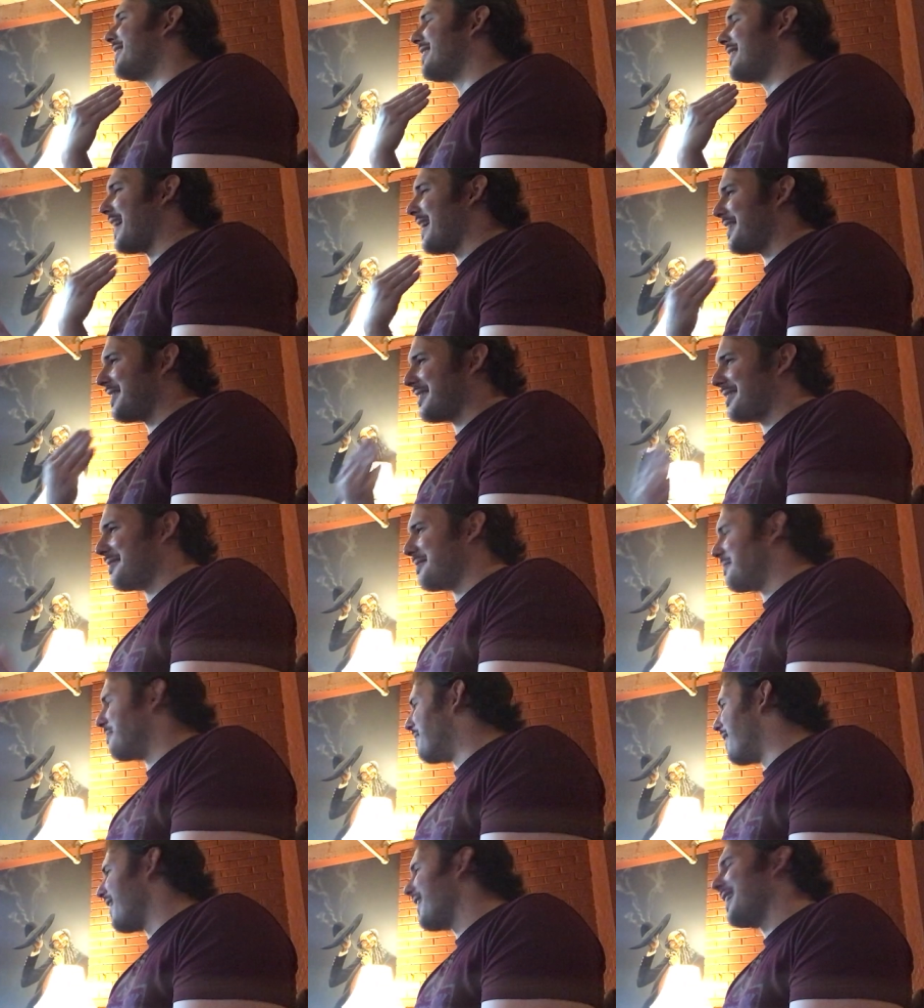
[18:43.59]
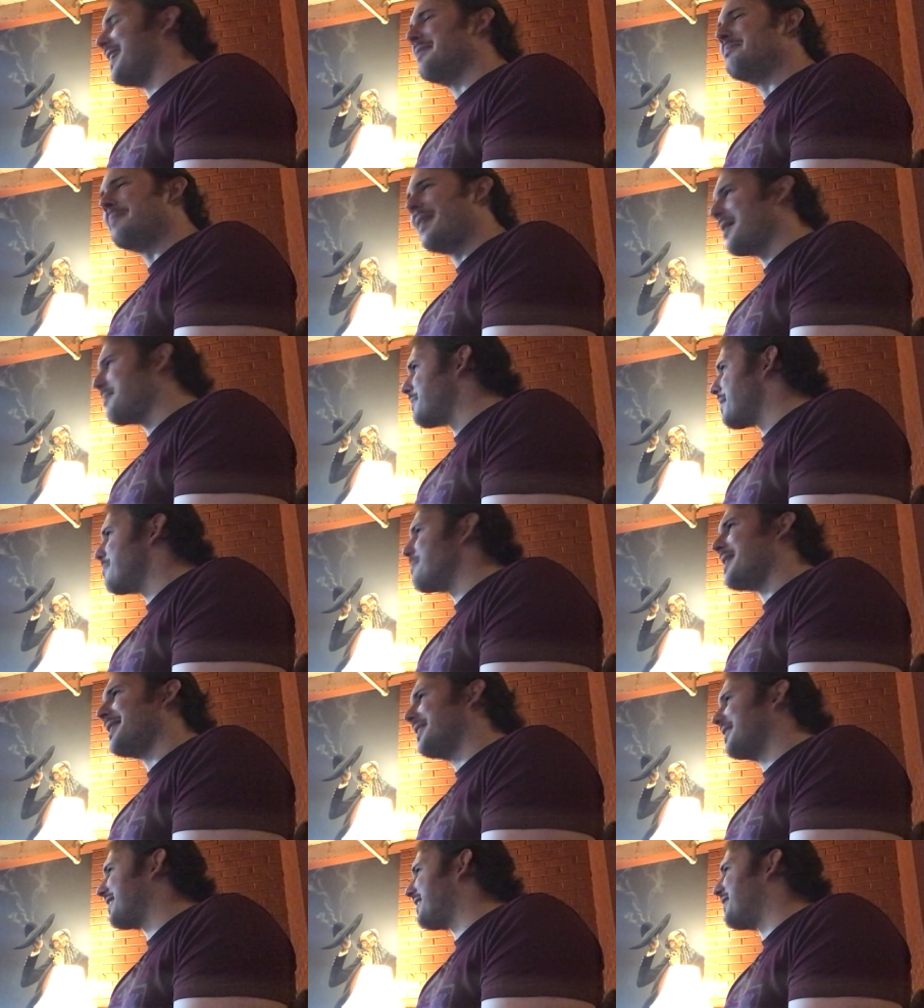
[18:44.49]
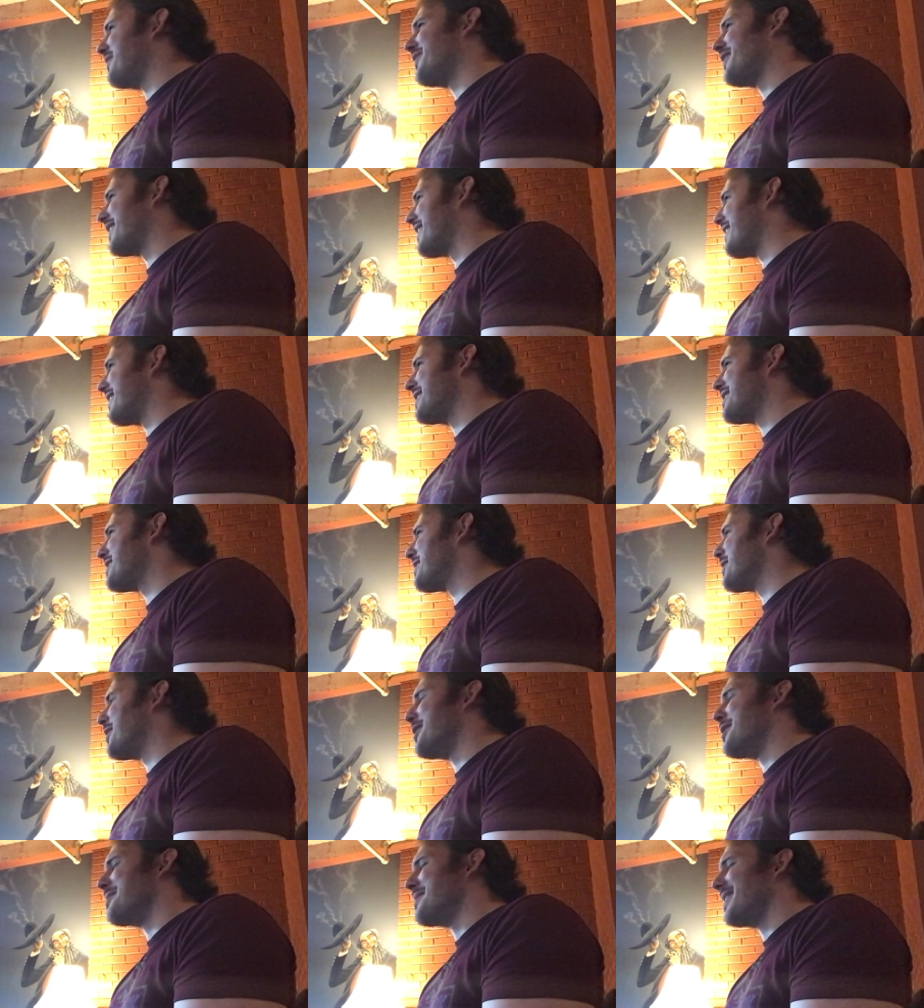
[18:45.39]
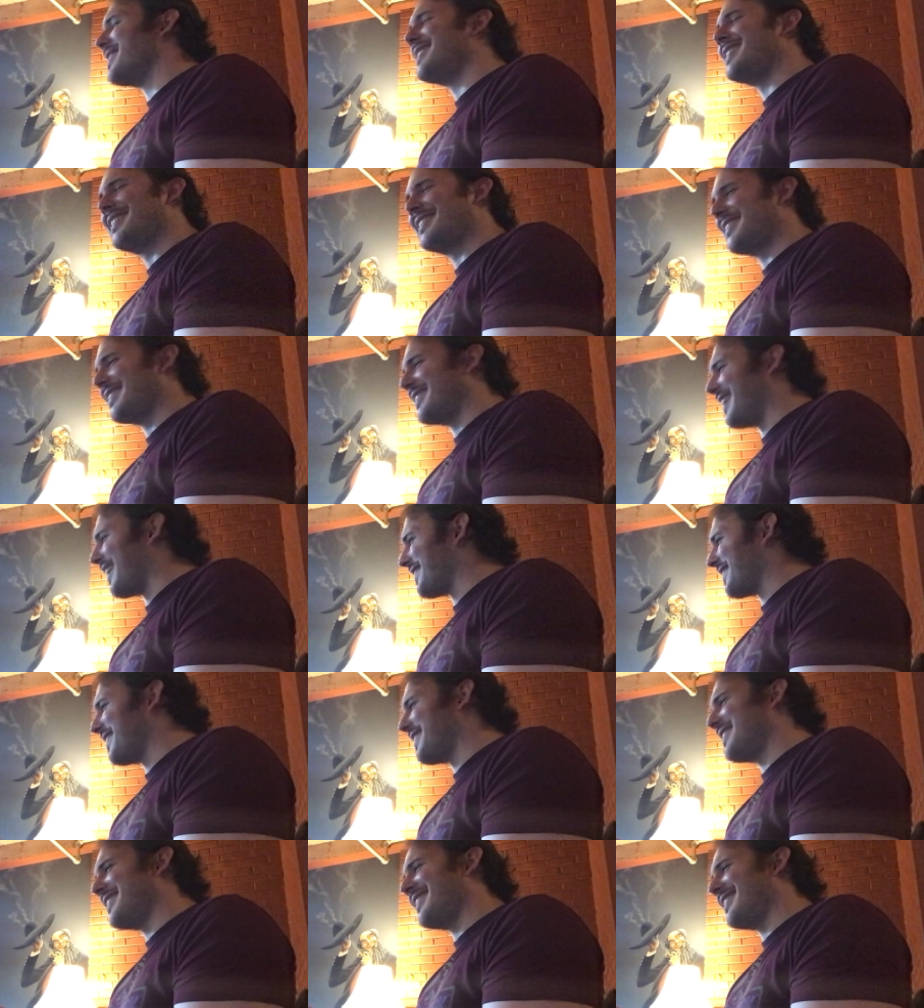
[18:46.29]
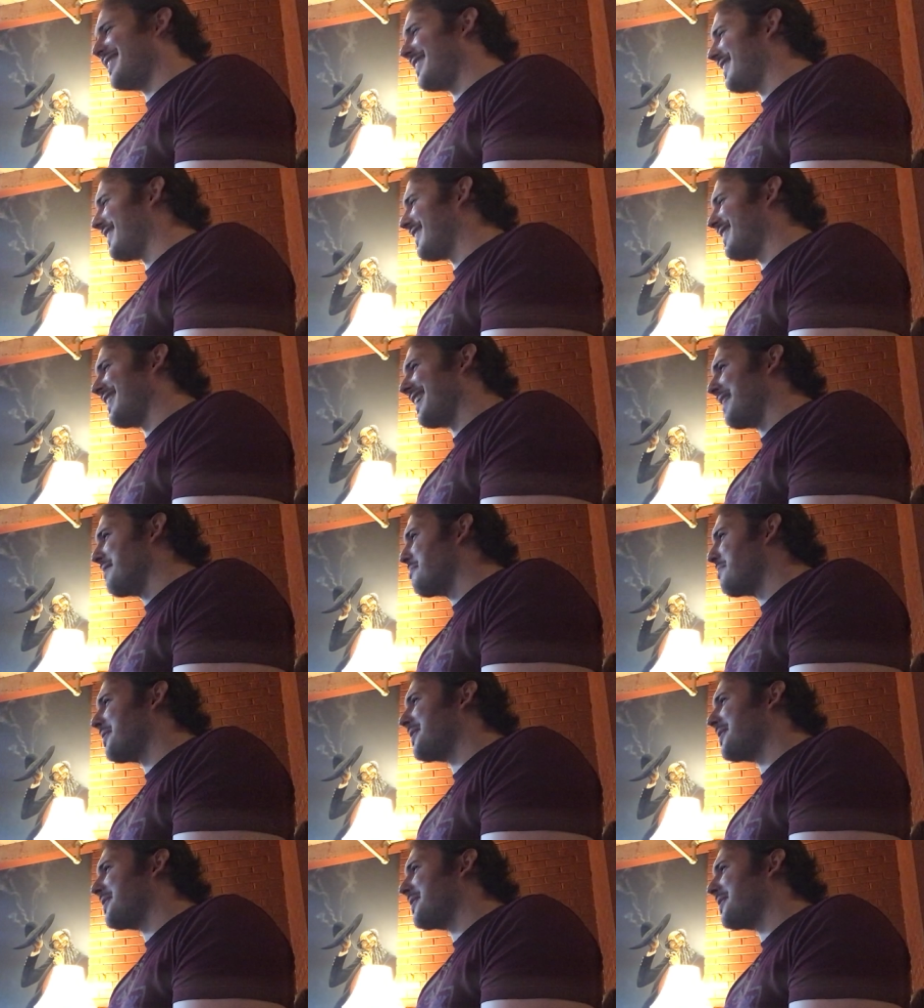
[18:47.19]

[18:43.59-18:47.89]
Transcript: that is, it might be medicine for your soul, but what? it's not. I'm